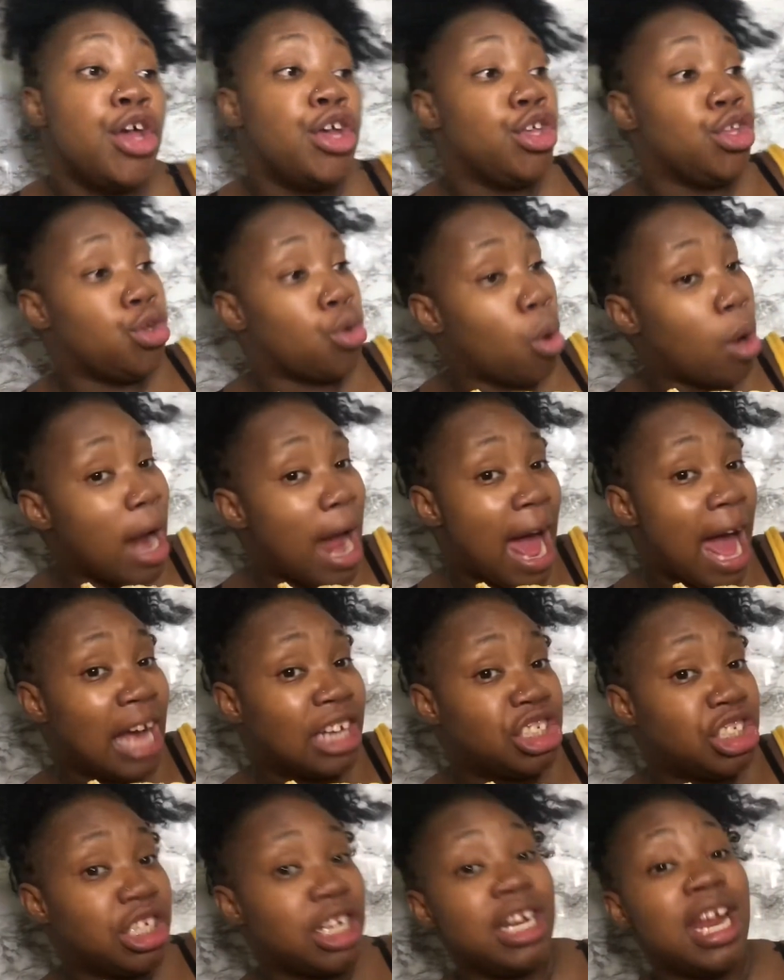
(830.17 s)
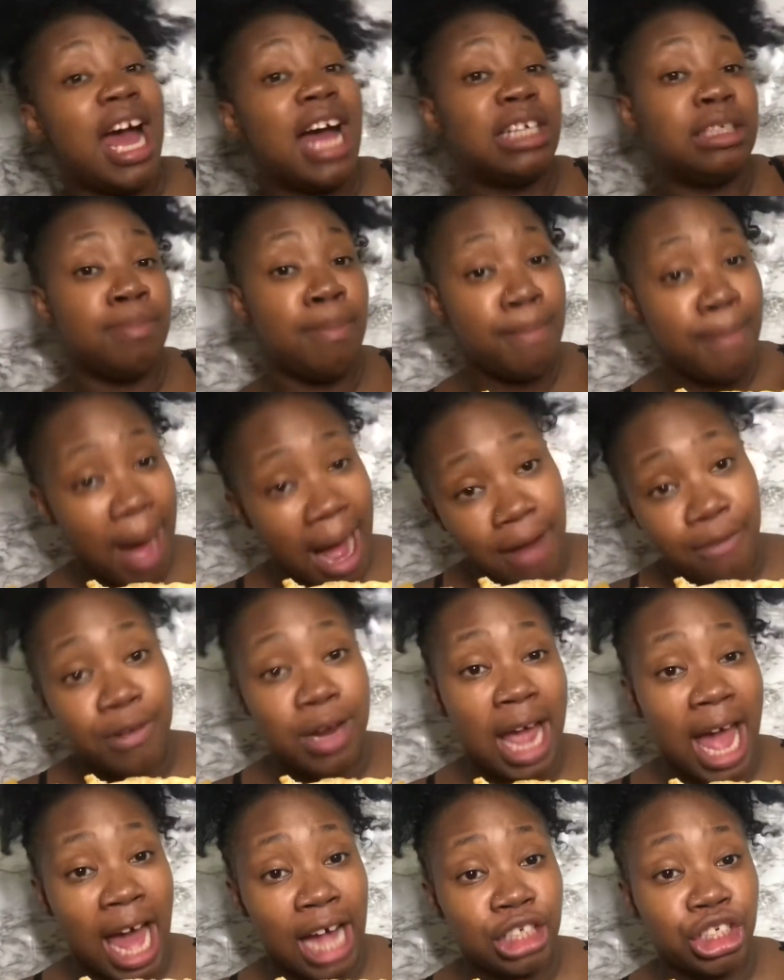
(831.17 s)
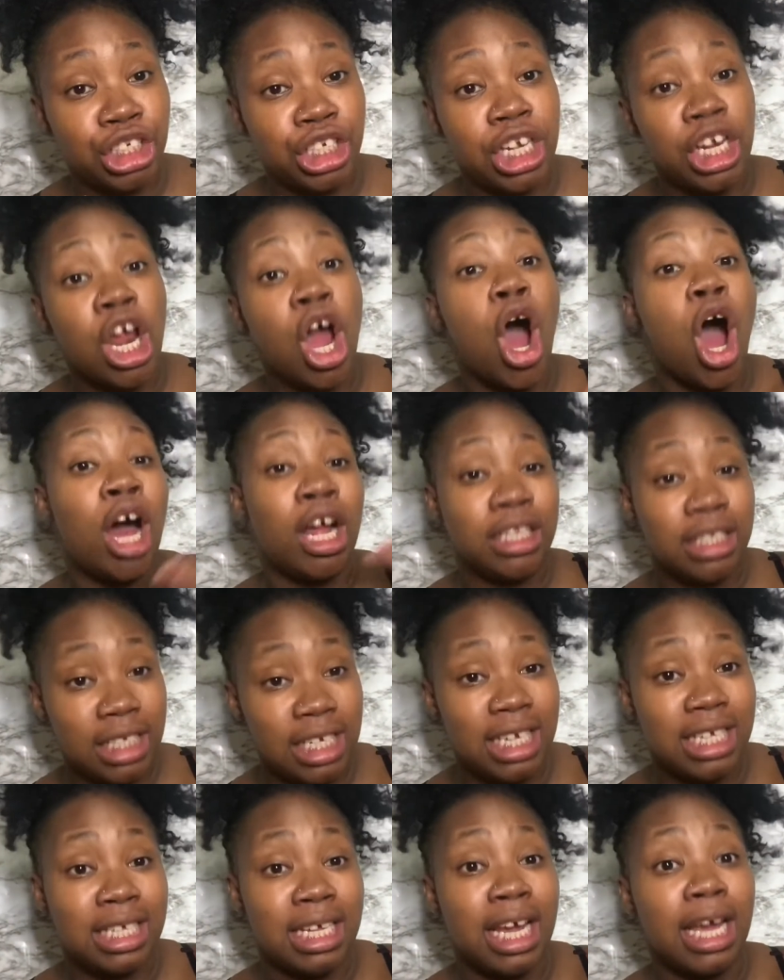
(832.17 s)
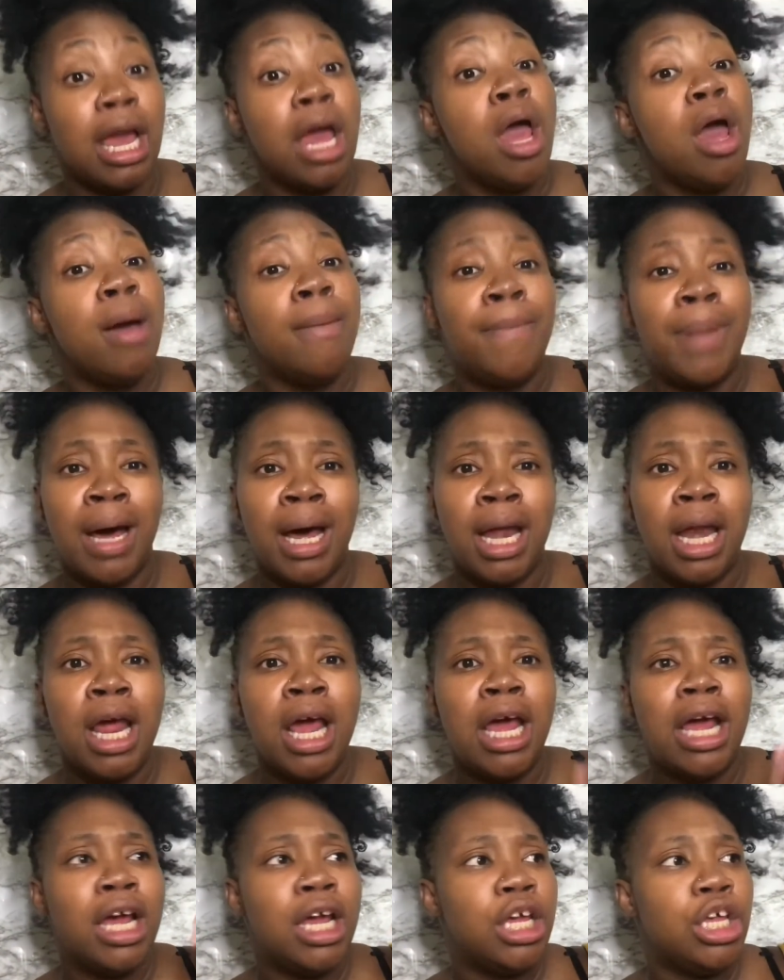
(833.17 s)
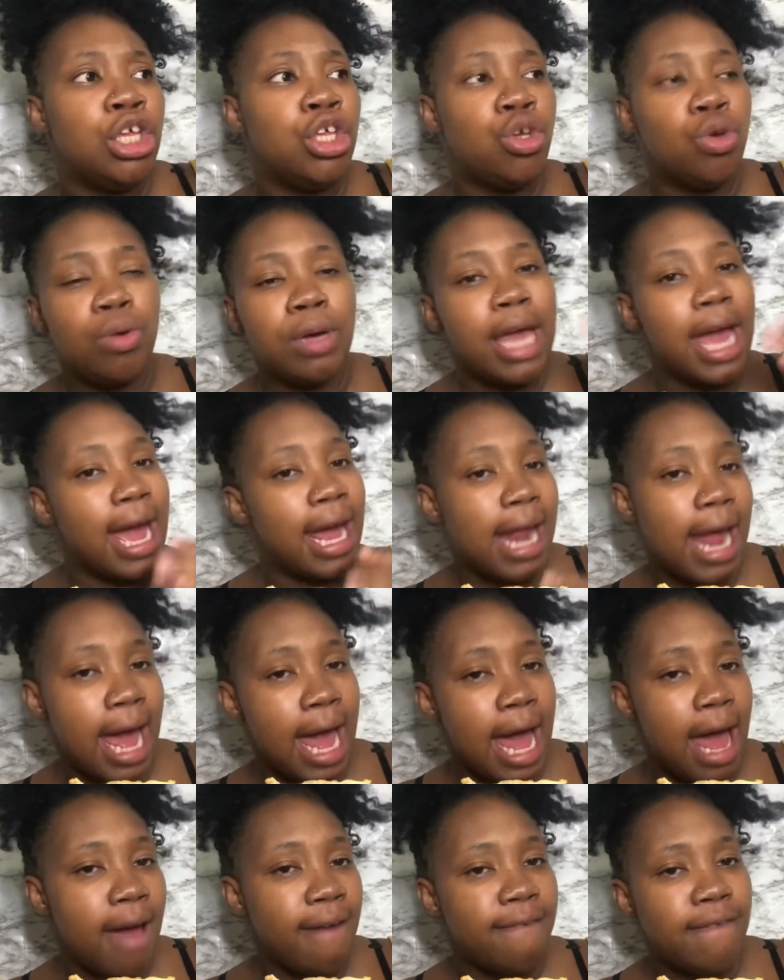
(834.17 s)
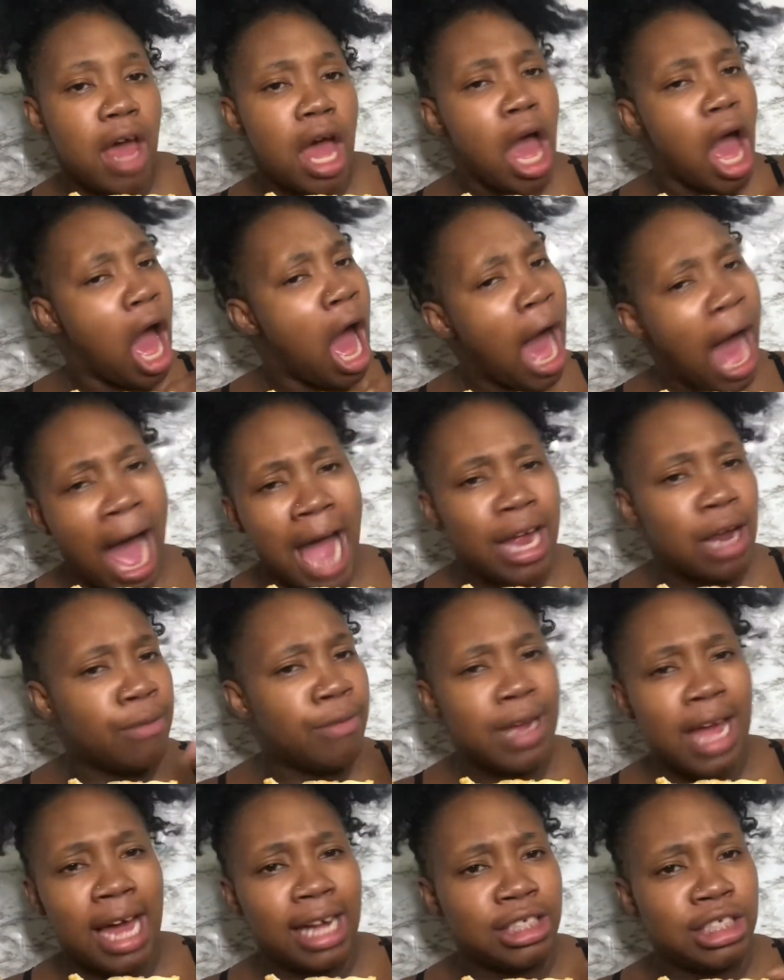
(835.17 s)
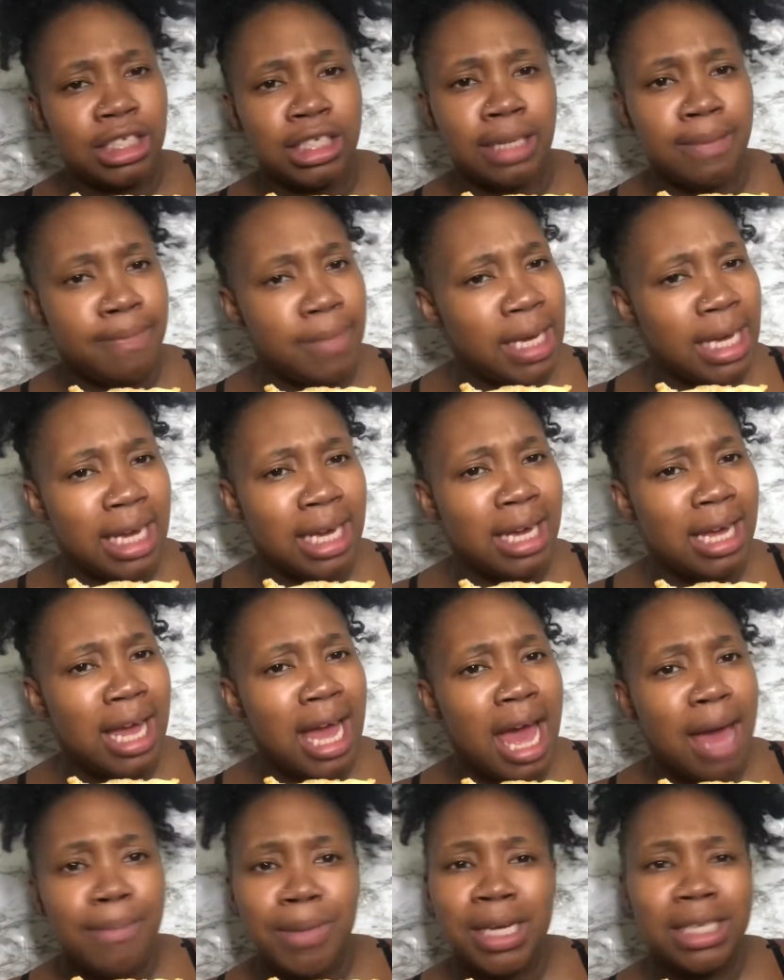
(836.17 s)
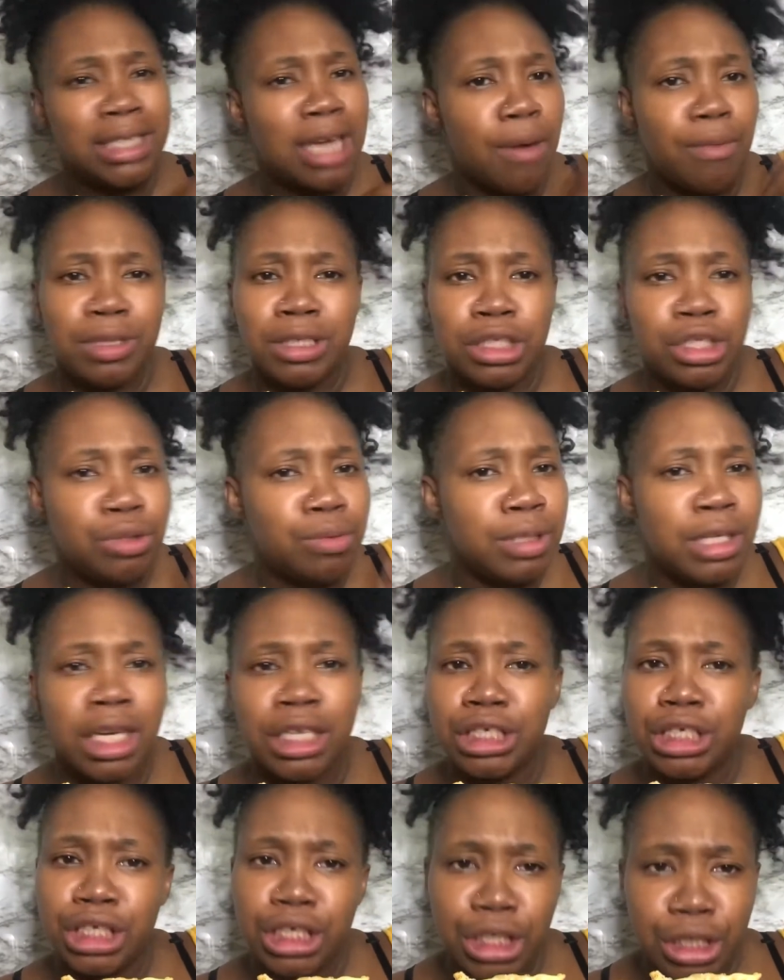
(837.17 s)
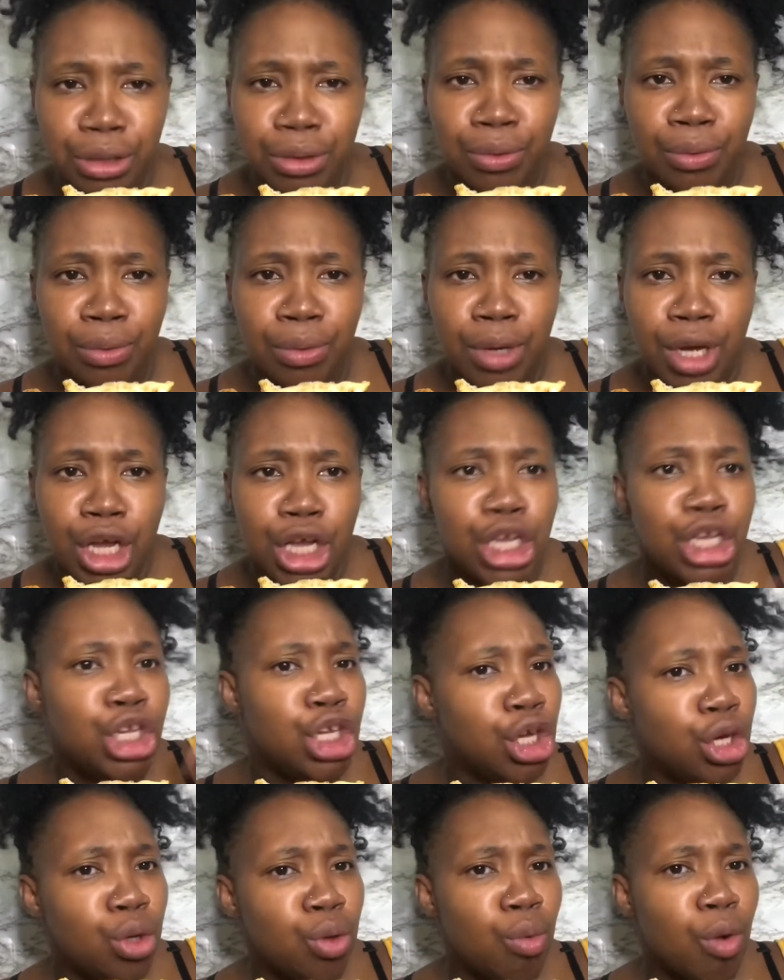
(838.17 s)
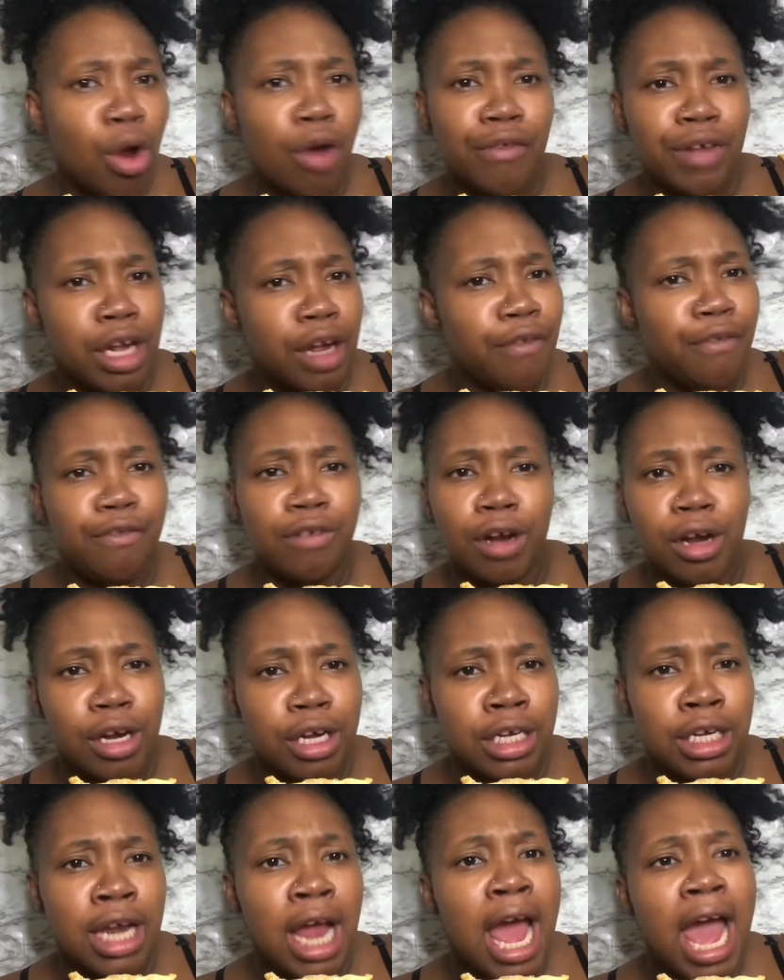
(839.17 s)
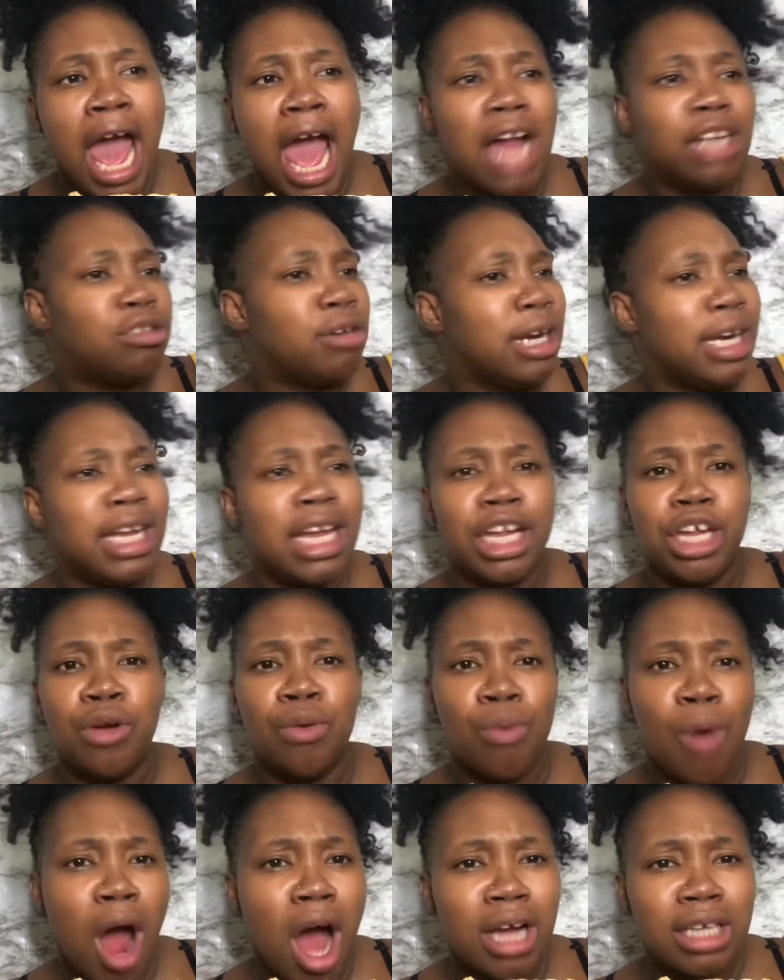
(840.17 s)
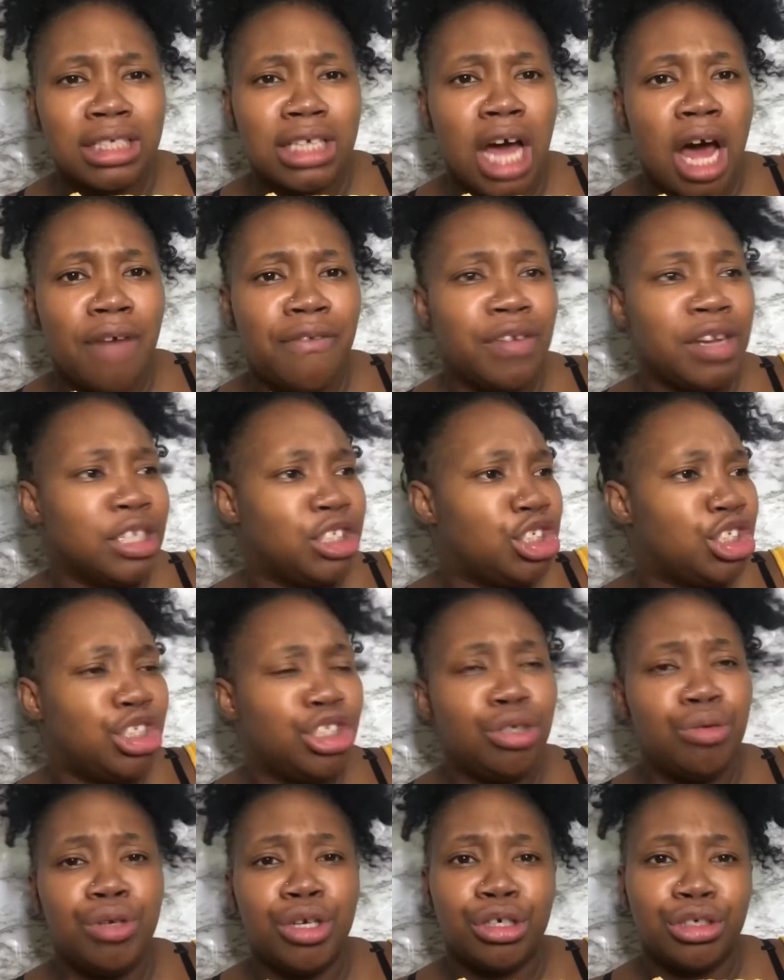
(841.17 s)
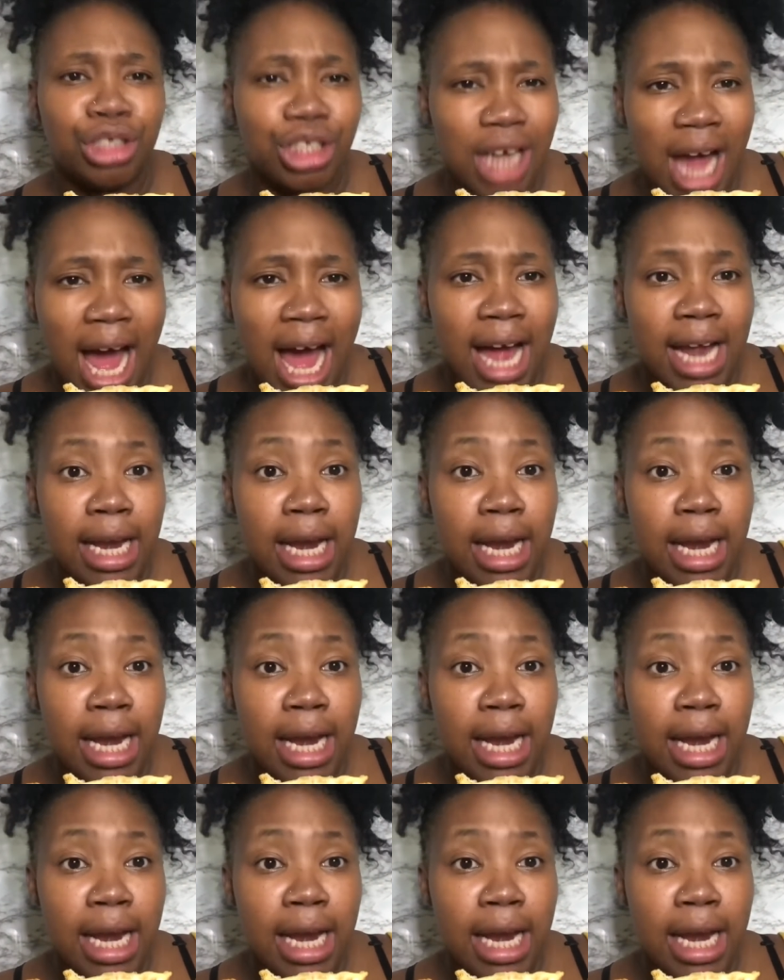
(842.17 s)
Your action has my reaction on tizzy, but you can't have a higher reaction than me because I wasn't doing nothing to you. You were over here flirting and trying to get your rocks off and shoot your shot